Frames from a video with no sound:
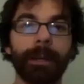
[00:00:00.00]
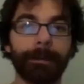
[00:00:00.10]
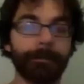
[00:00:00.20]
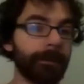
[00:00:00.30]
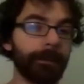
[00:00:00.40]

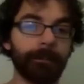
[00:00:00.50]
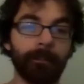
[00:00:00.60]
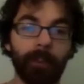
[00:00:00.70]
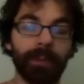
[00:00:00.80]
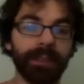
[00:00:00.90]
So
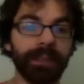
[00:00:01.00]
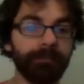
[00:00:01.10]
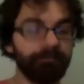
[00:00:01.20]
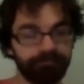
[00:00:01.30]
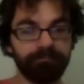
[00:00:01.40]
what we
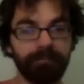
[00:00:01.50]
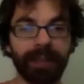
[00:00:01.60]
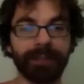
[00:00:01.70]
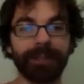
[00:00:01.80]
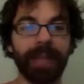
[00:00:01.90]
did
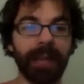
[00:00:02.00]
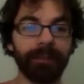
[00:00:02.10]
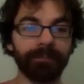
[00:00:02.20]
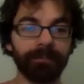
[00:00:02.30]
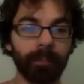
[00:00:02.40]
matches that.
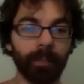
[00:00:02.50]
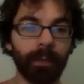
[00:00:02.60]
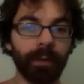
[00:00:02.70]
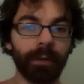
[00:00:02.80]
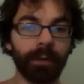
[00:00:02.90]

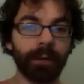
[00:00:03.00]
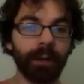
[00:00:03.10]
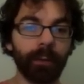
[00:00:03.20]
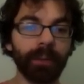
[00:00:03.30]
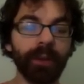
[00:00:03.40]

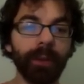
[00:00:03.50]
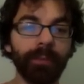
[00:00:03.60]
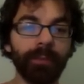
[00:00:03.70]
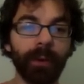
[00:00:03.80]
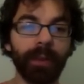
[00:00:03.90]
We saw
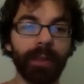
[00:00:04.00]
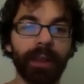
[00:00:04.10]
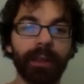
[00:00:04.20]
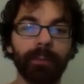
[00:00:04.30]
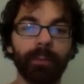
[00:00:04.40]
before
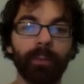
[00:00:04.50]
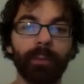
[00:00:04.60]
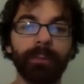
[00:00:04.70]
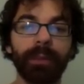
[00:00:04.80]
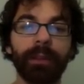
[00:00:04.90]
that
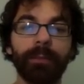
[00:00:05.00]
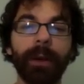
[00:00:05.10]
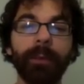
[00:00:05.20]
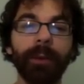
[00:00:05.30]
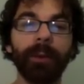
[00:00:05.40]
when we
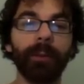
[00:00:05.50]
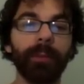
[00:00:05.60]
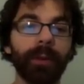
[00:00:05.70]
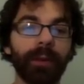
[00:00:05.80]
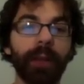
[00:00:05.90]
found the goal
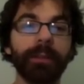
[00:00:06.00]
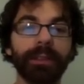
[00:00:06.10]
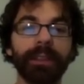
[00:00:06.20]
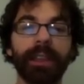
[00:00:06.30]
board, obviously that